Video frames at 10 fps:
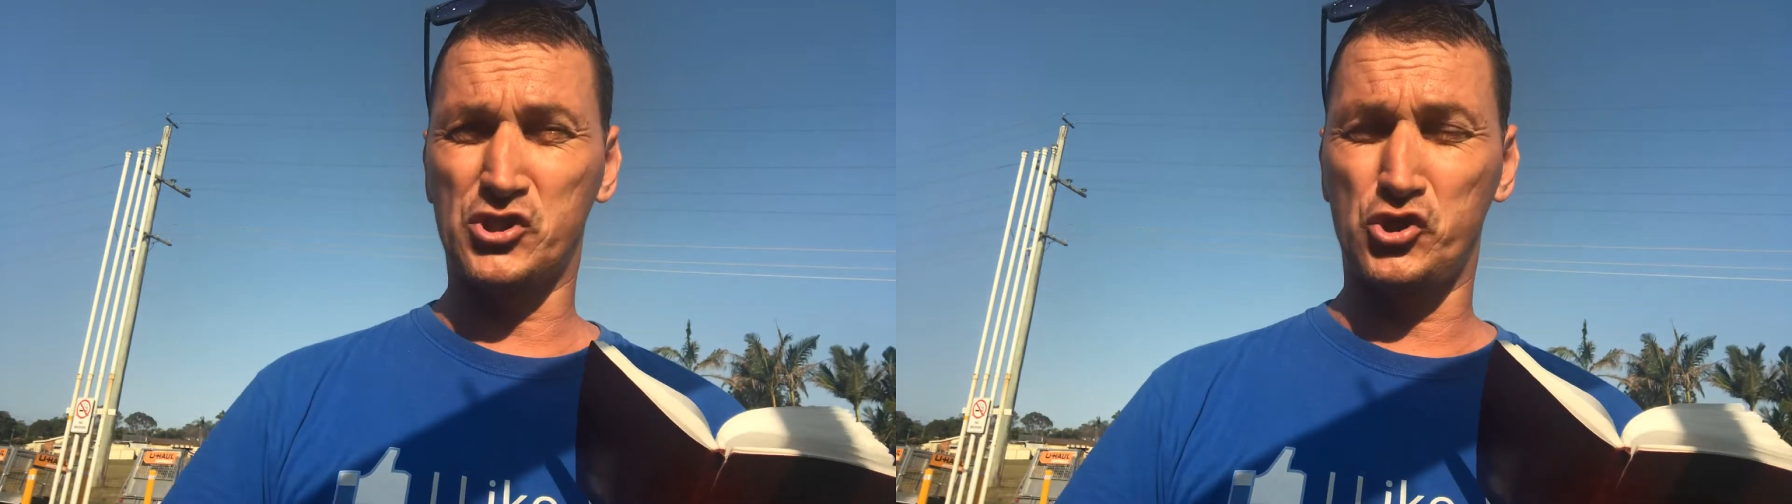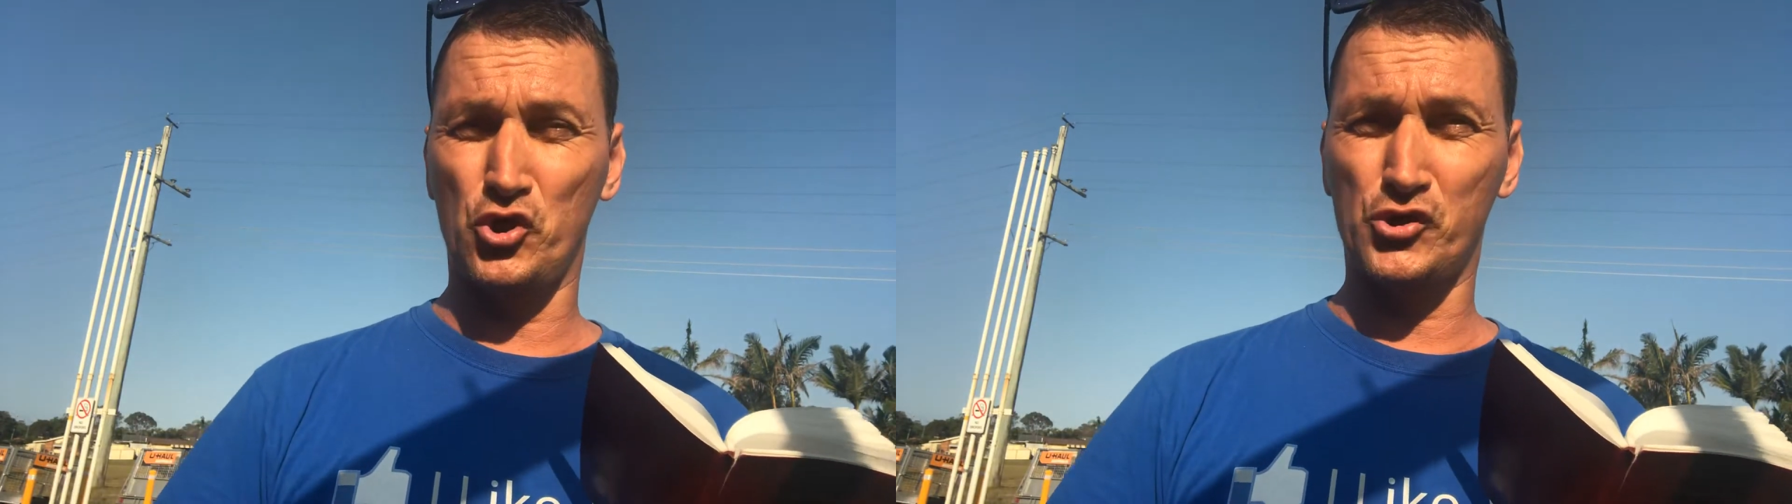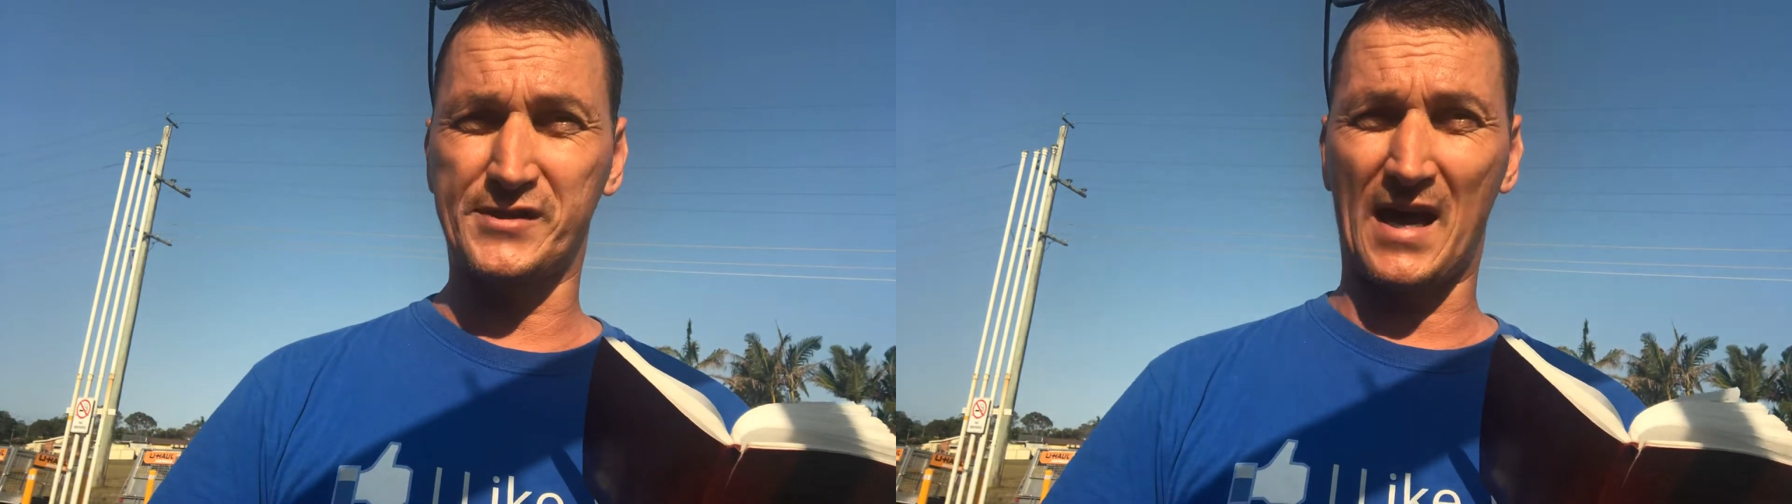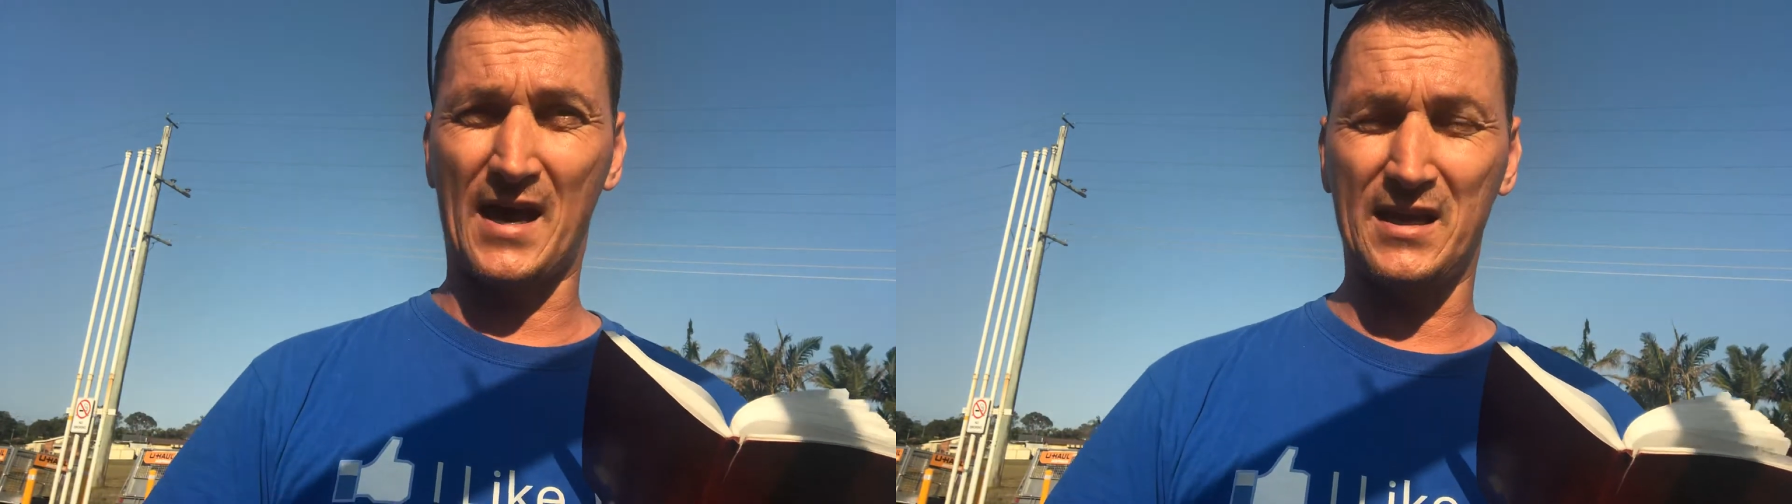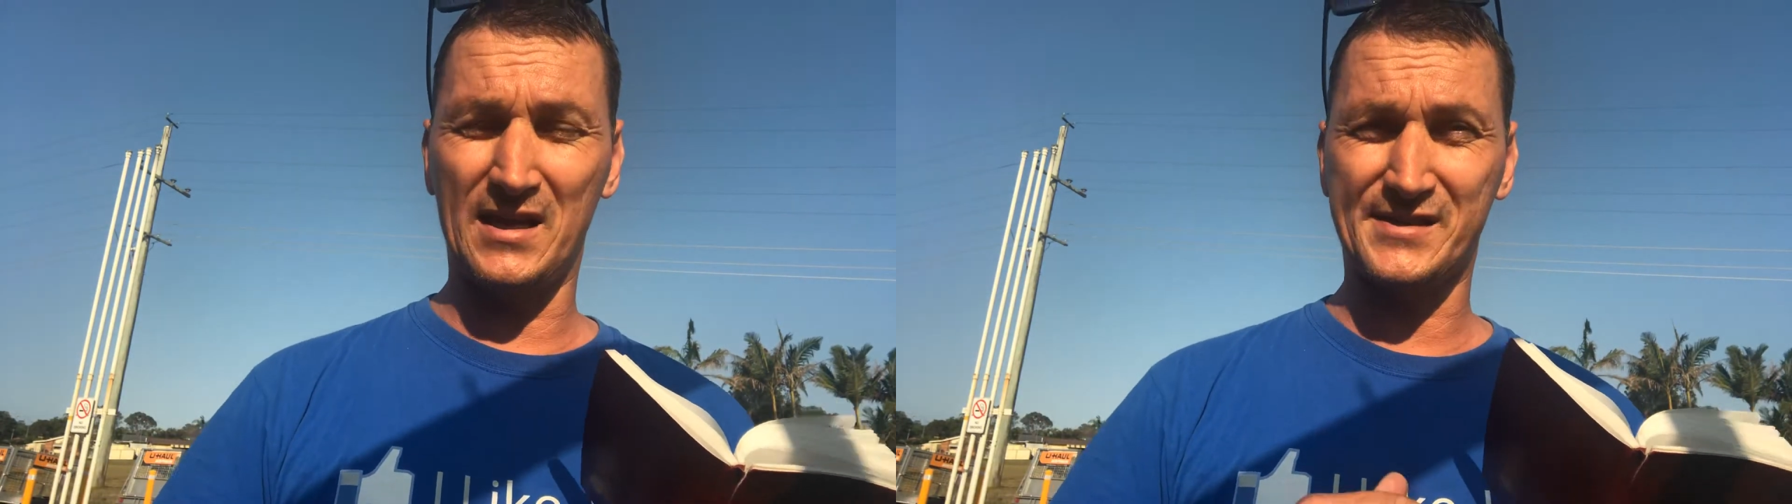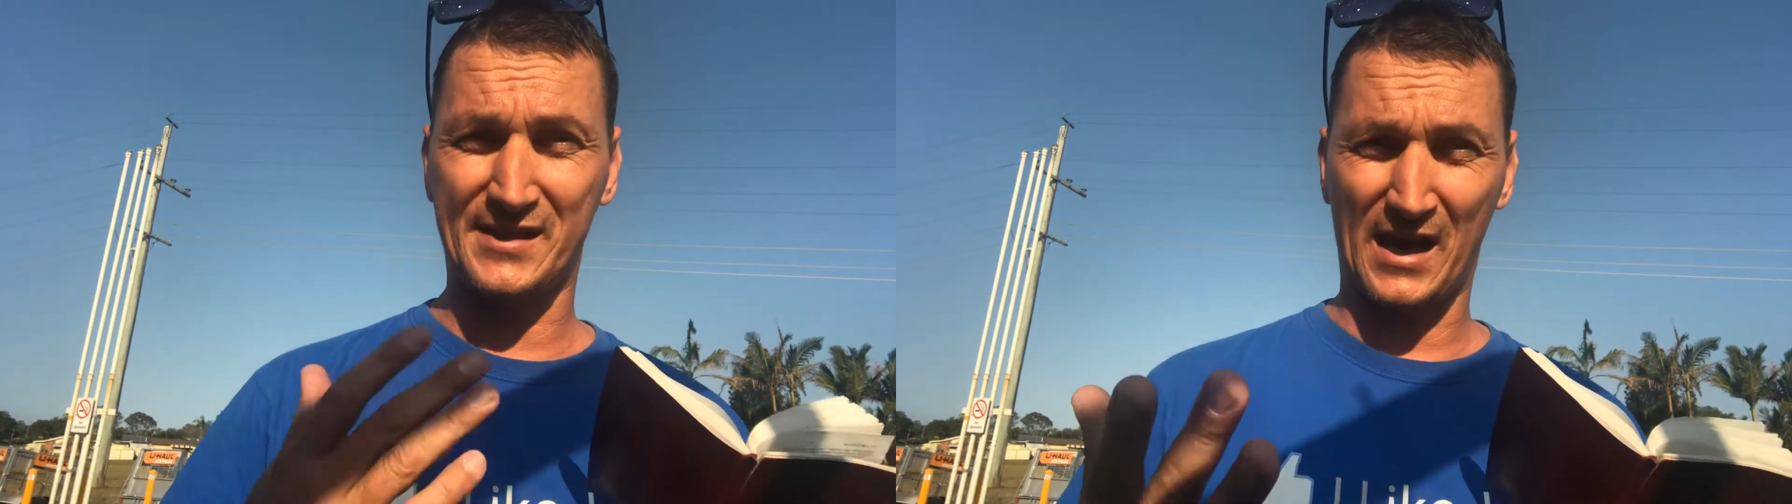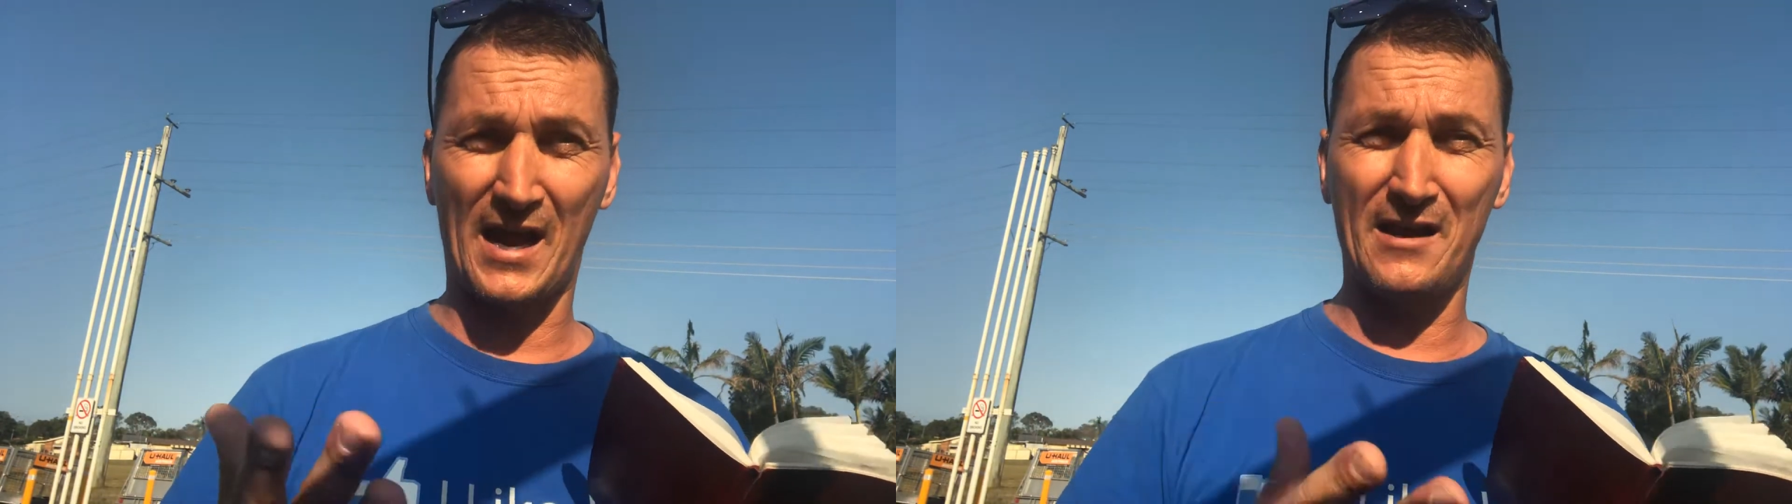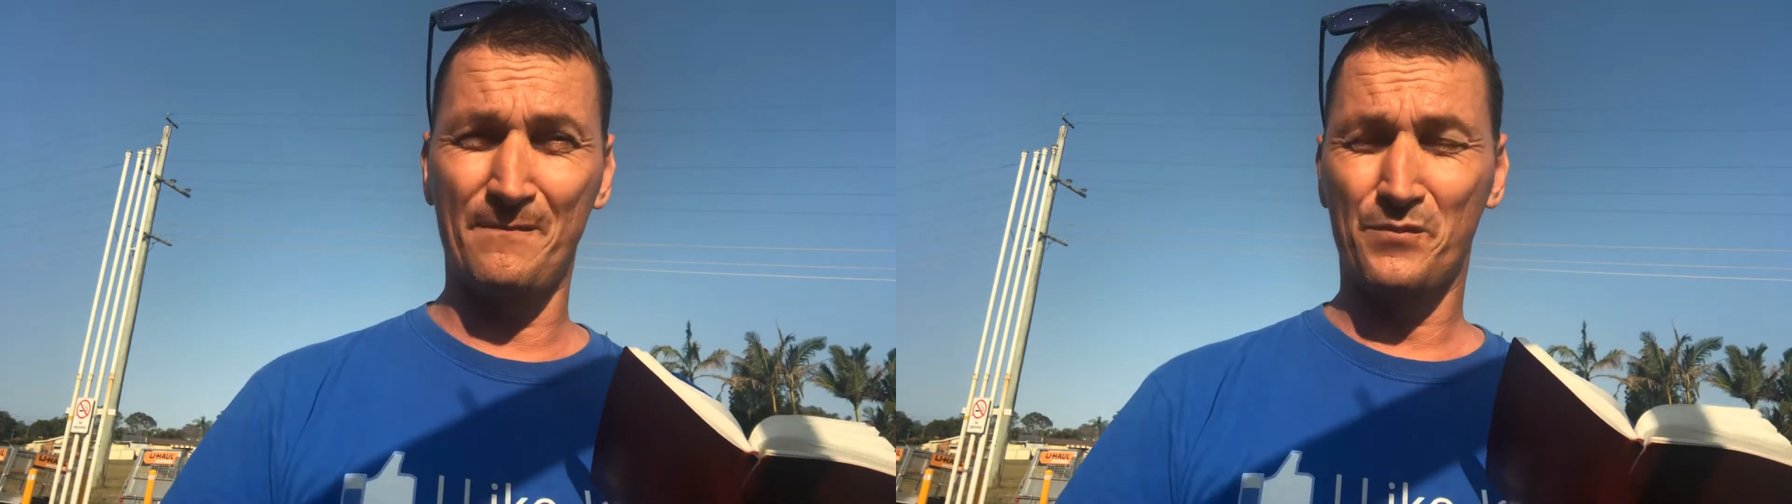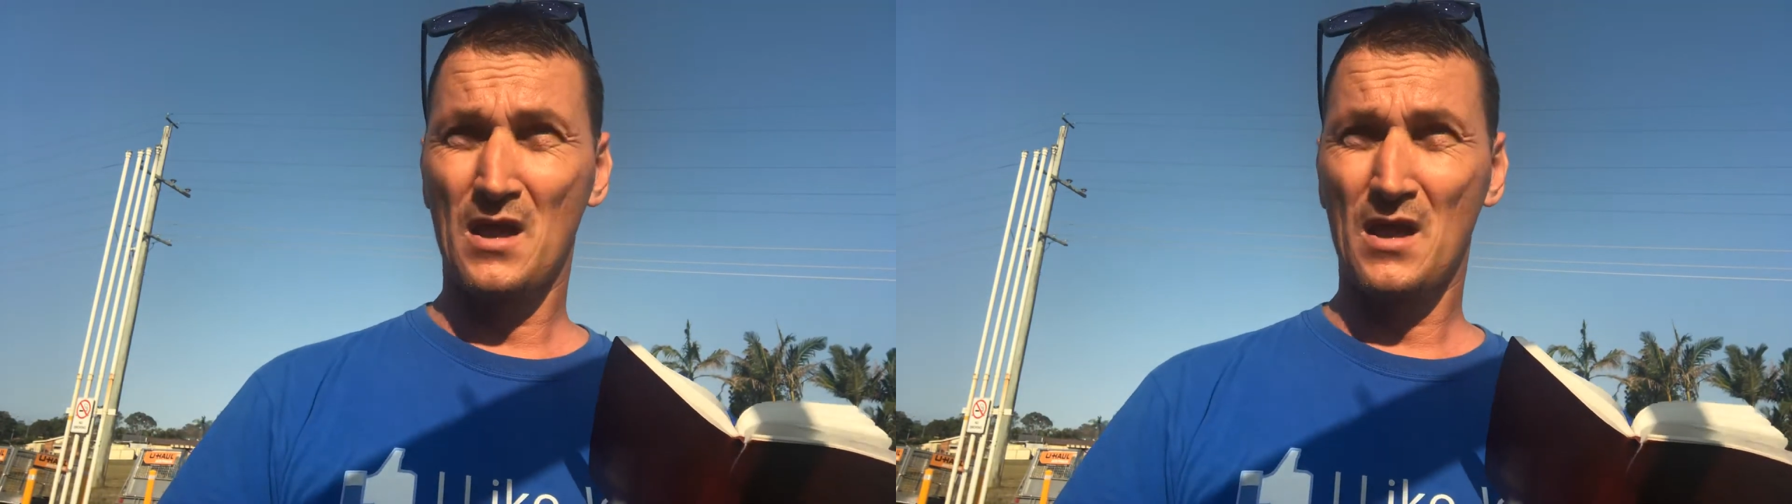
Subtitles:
Tuesday, yesterday,